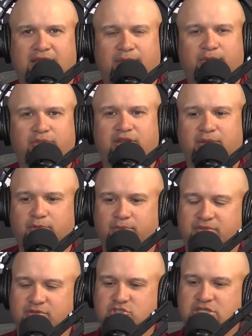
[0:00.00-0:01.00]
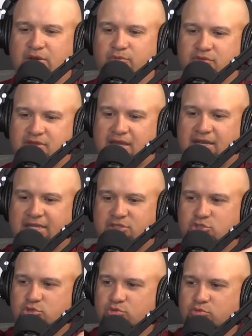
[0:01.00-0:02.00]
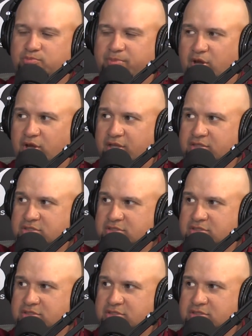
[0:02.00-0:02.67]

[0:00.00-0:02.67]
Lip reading: I can't remember the number, but it's a shot where it's got like 2 ponds.